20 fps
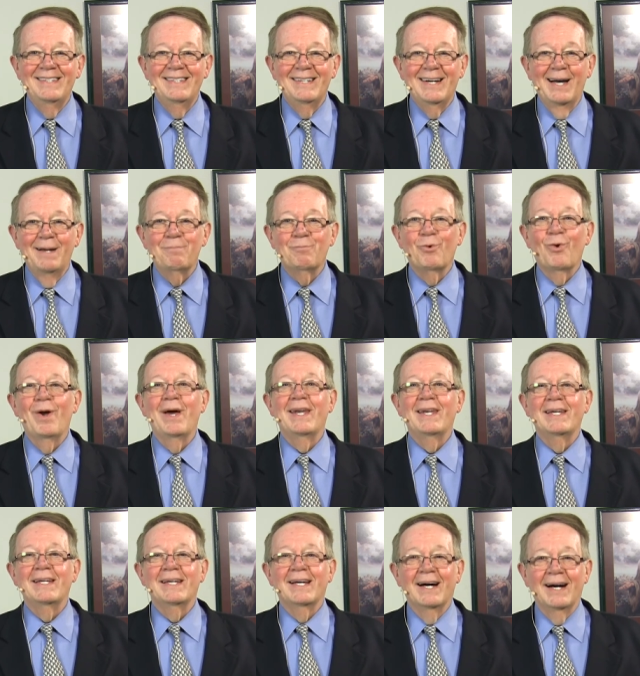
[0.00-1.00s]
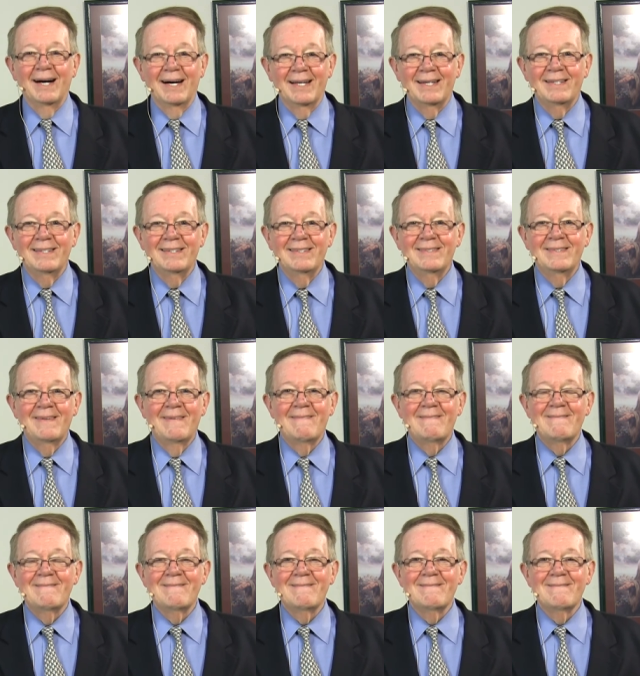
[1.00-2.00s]
I'm ready, God.
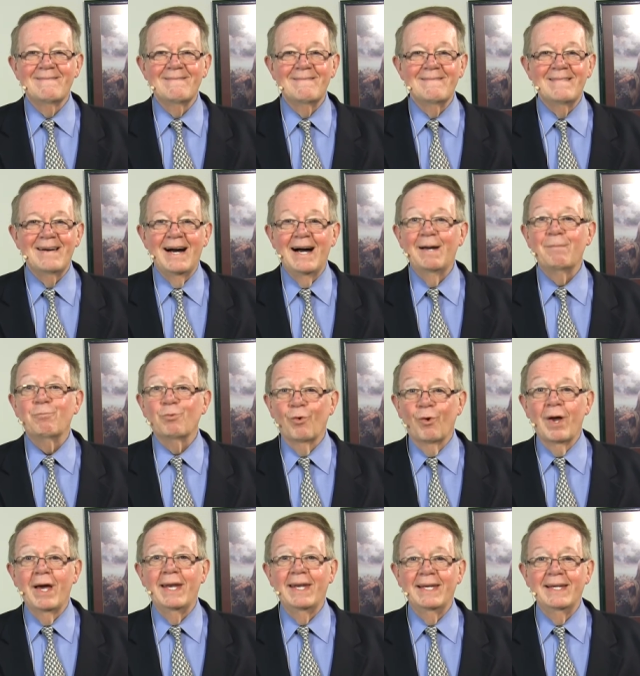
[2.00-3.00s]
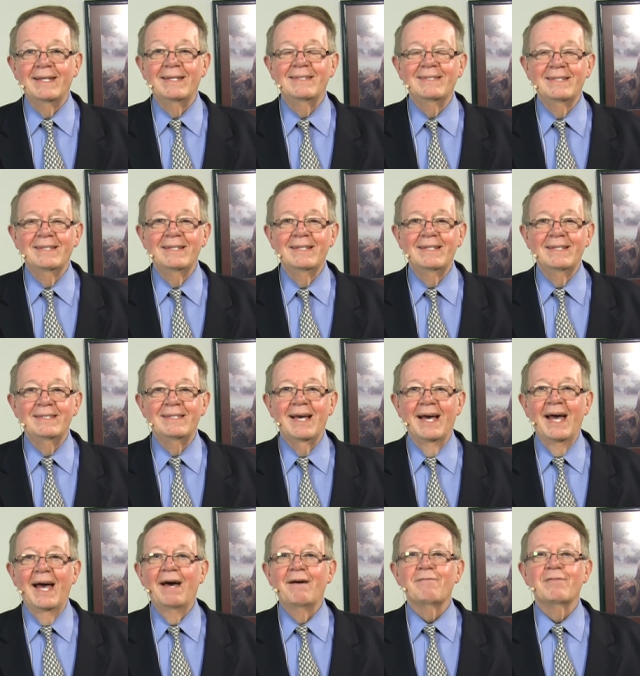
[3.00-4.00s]
I'm ready to
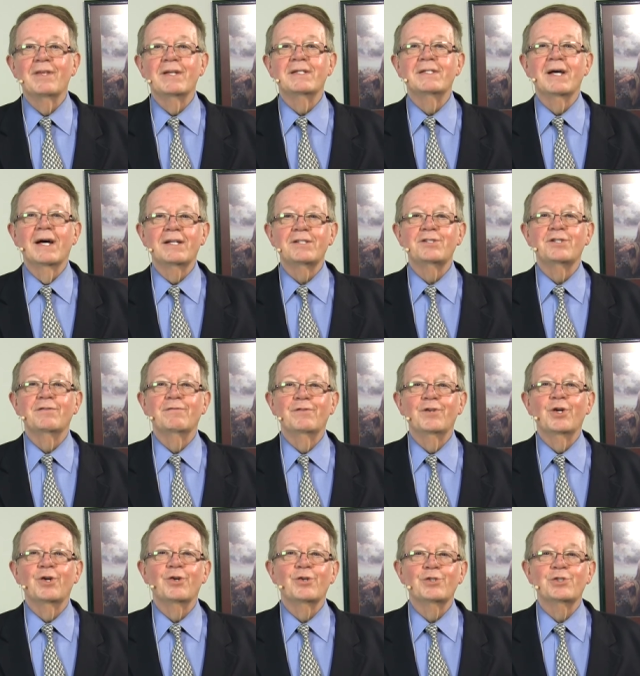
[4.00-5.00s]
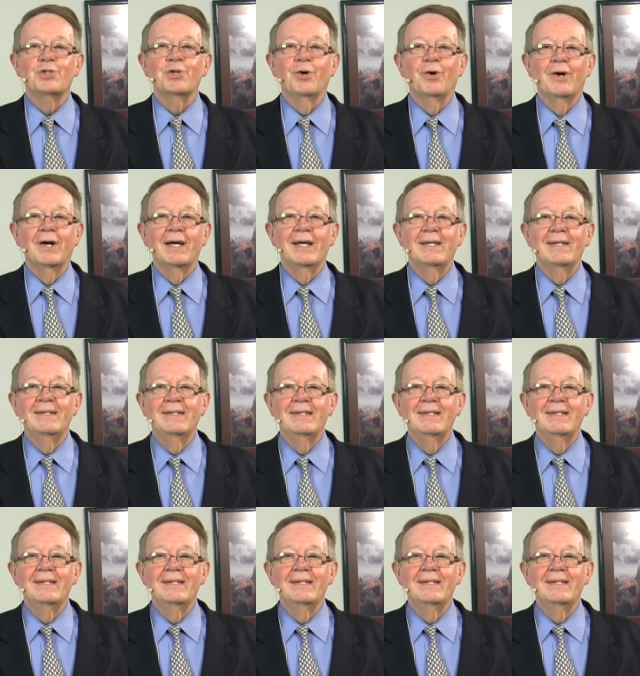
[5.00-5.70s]
have the touch of your joy